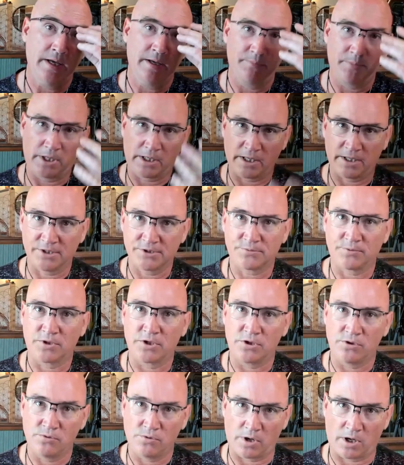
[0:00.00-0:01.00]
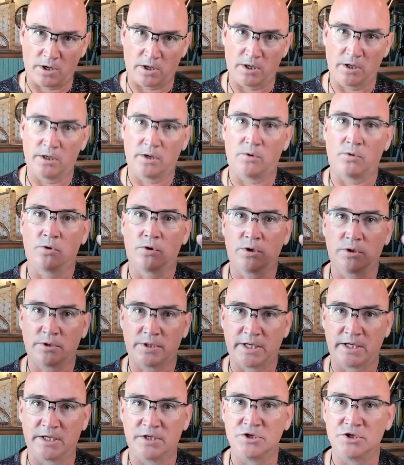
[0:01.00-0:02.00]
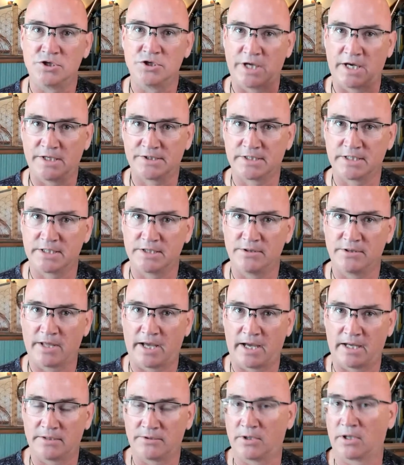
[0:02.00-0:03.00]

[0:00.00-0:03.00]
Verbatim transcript: because when you are orally ingesting that,